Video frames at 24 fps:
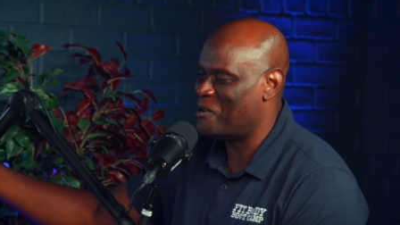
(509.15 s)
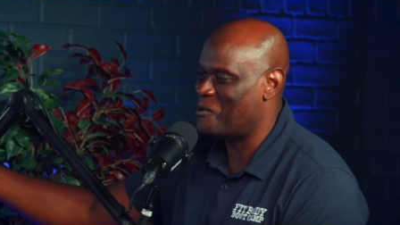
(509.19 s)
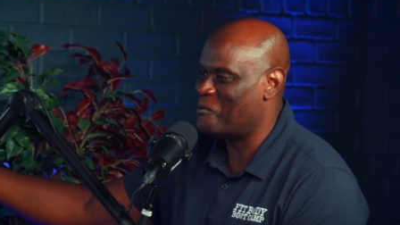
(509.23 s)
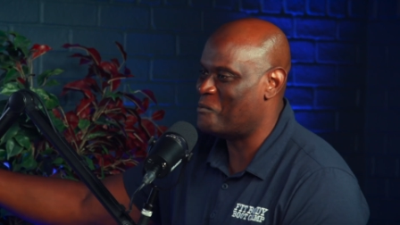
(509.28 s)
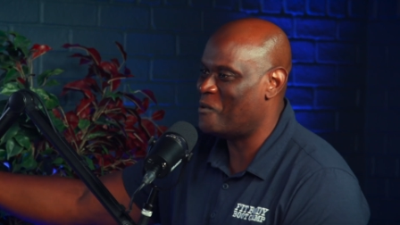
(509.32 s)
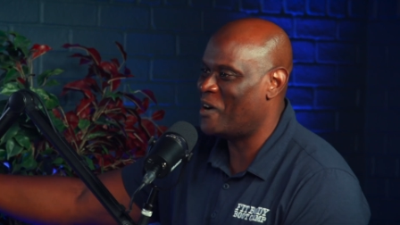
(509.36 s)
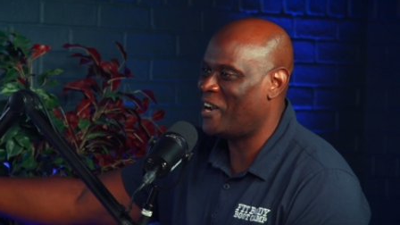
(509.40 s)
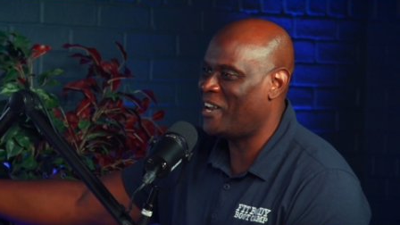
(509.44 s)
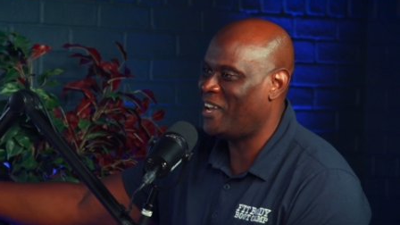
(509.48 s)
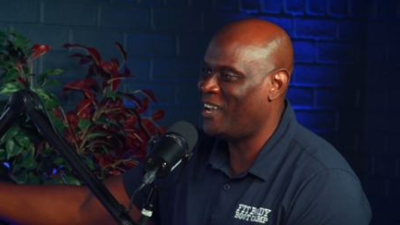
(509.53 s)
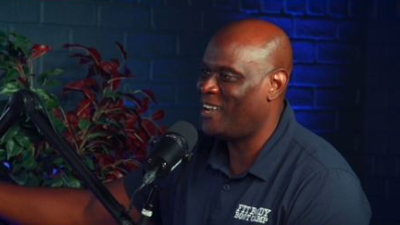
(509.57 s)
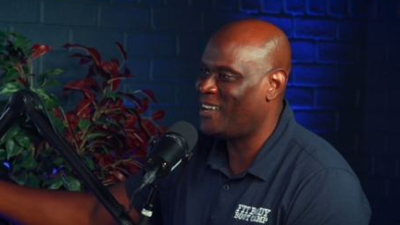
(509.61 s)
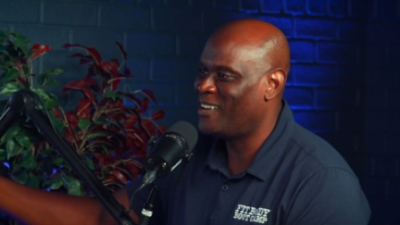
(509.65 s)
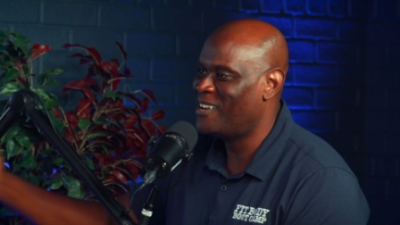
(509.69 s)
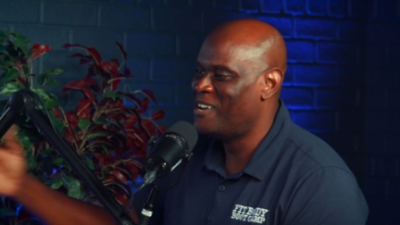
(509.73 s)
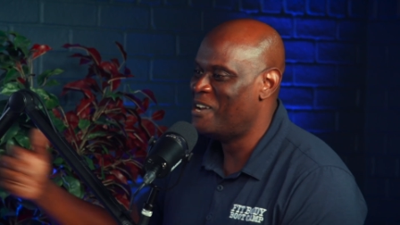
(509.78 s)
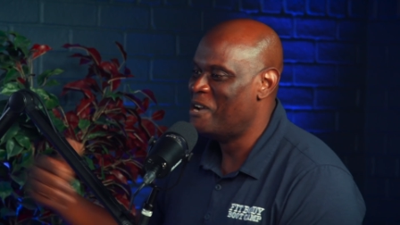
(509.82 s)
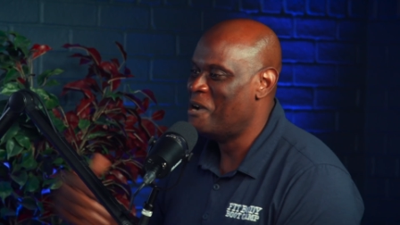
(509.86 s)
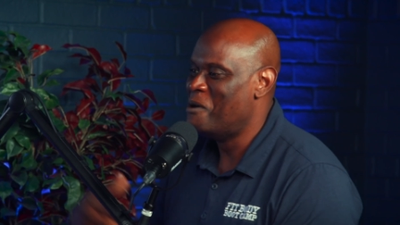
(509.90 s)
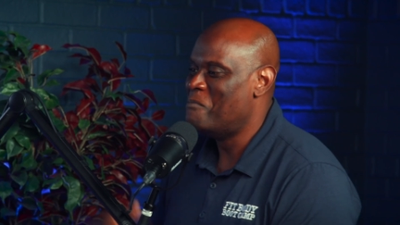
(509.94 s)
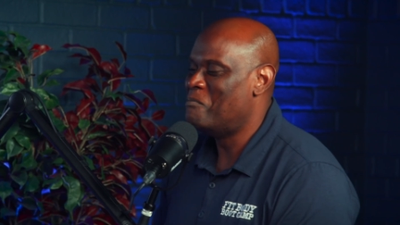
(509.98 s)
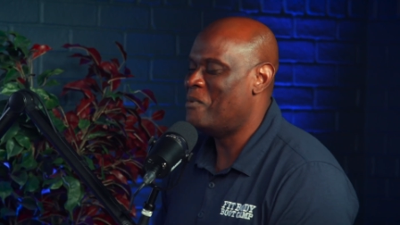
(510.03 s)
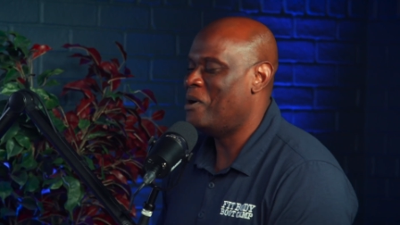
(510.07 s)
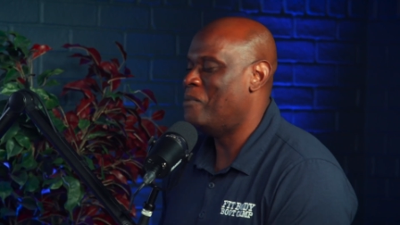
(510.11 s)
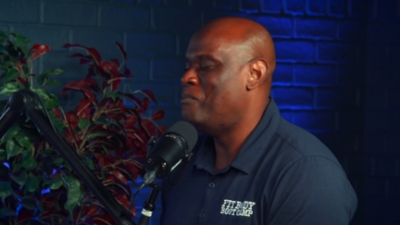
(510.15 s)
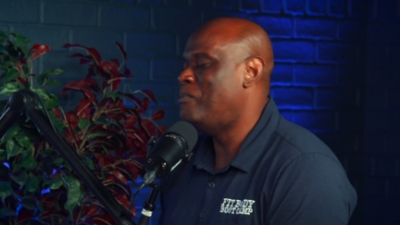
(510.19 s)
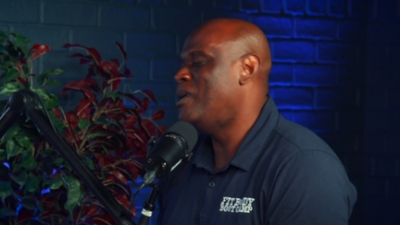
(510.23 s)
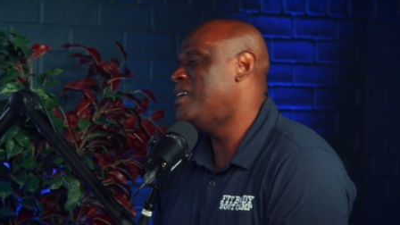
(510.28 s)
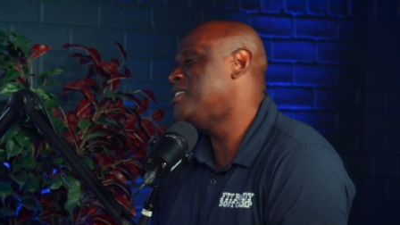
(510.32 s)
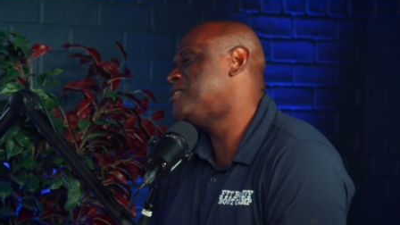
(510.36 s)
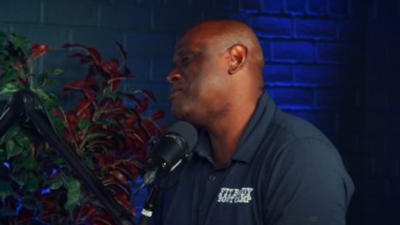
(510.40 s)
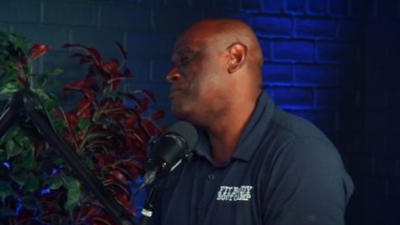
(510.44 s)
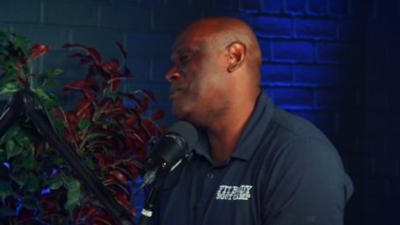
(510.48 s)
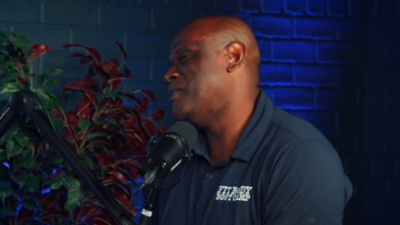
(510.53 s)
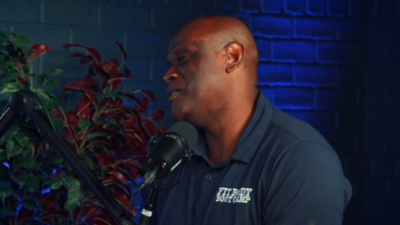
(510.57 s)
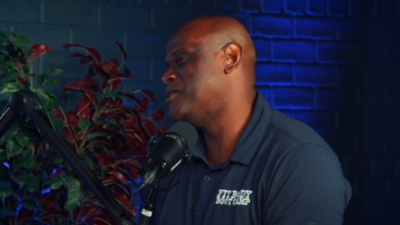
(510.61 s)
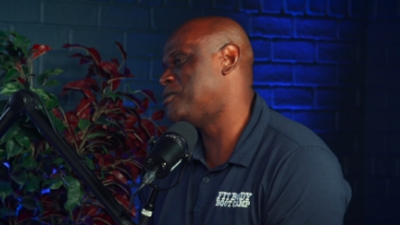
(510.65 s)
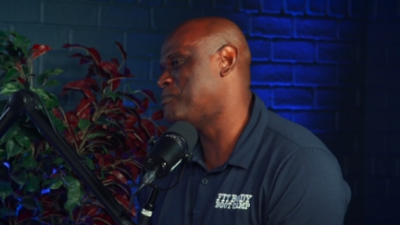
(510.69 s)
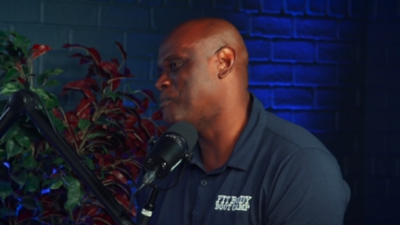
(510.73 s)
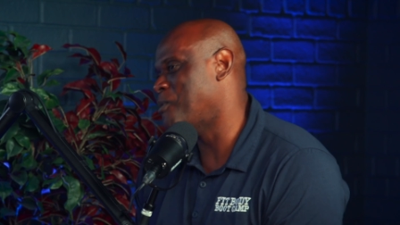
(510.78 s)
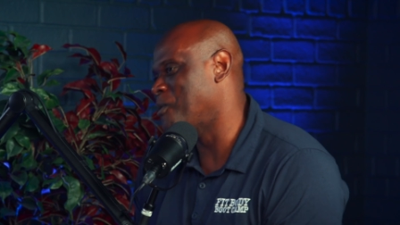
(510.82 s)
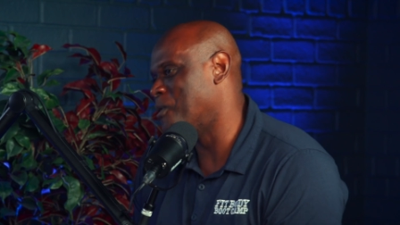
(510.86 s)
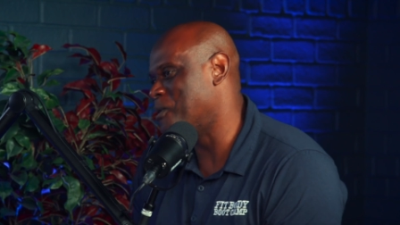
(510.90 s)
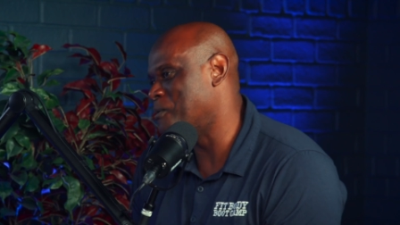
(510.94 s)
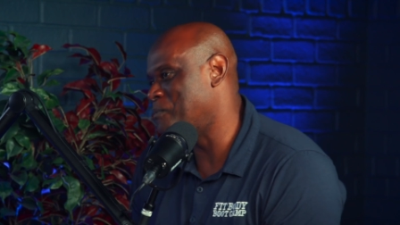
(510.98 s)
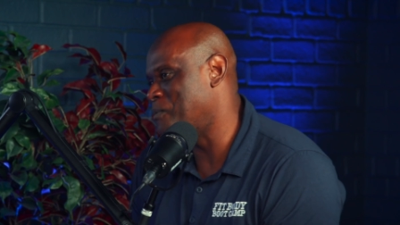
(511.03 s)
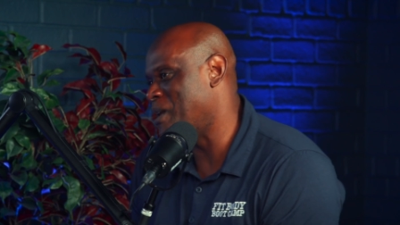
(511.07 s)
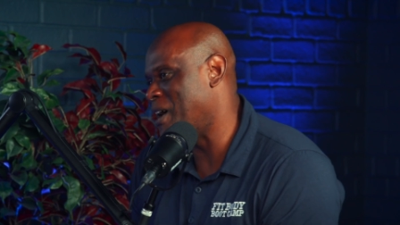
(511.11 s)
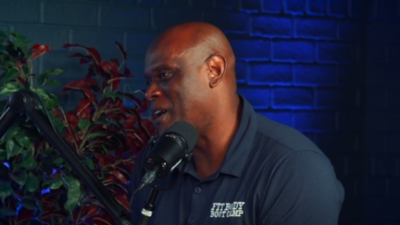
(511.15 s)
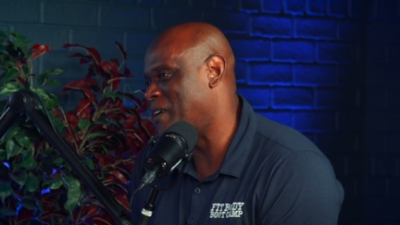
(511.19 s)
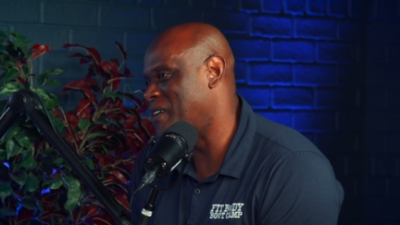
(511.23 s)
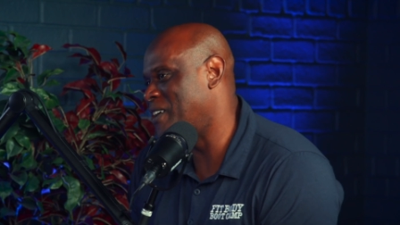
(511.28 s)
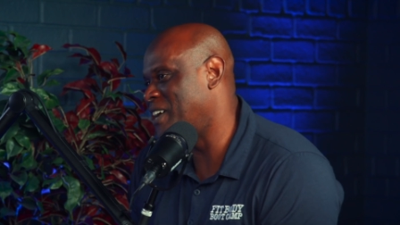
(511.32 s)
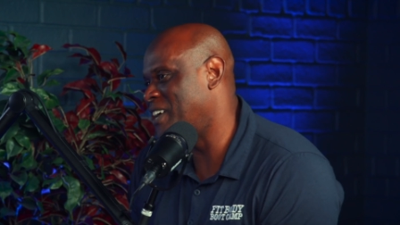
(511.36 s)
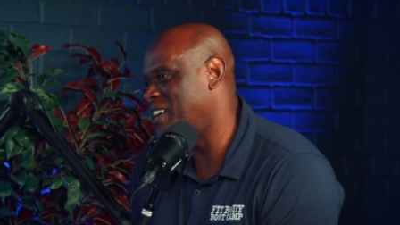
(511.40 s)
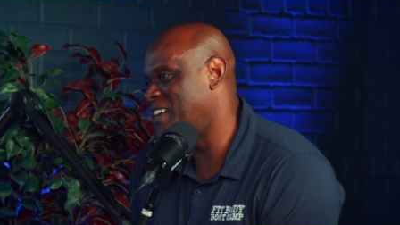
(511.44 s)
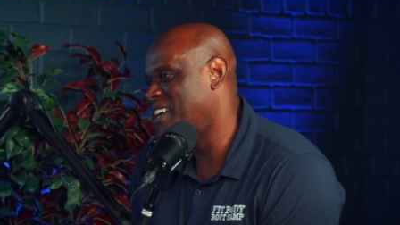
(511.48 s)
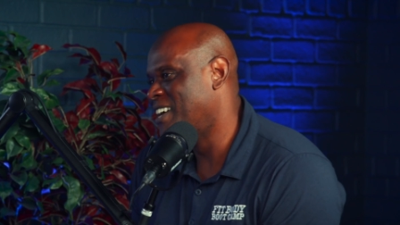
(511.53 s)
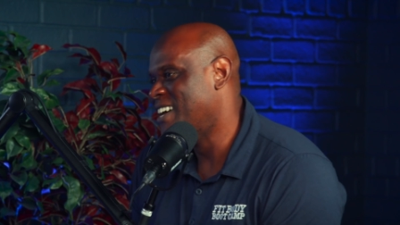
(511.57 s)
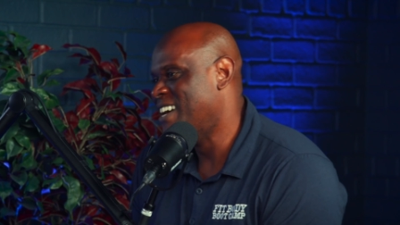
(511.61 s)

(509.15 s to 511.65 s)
wedding, my best man spoke about it.